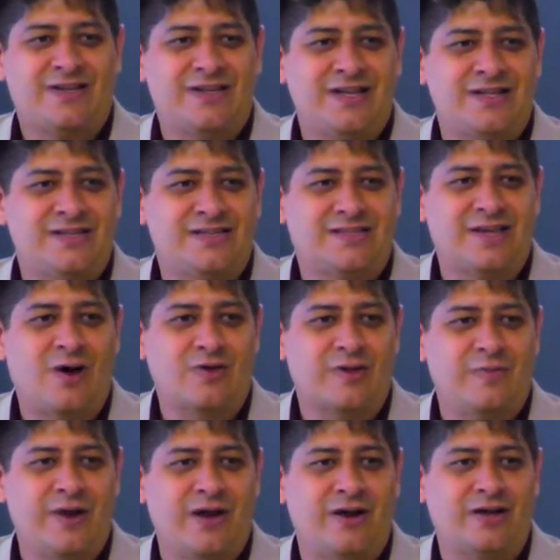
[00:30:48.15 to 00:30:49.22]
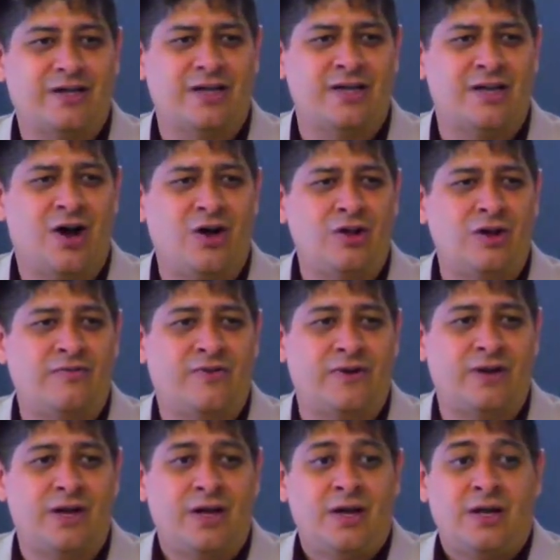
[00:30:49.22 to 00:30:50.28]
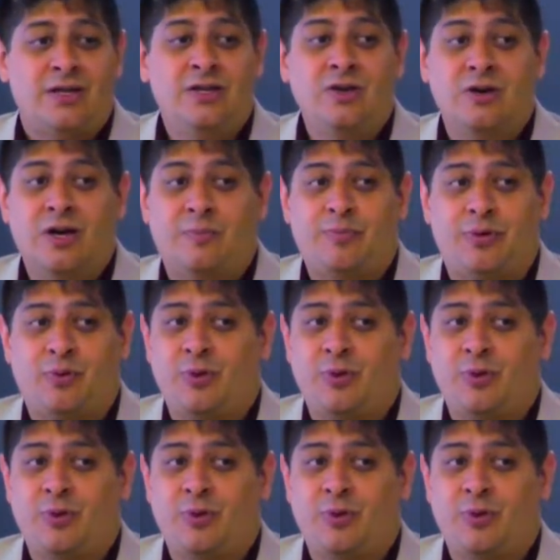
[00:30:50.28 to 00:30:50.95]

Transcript: and in South America, and all over Europe,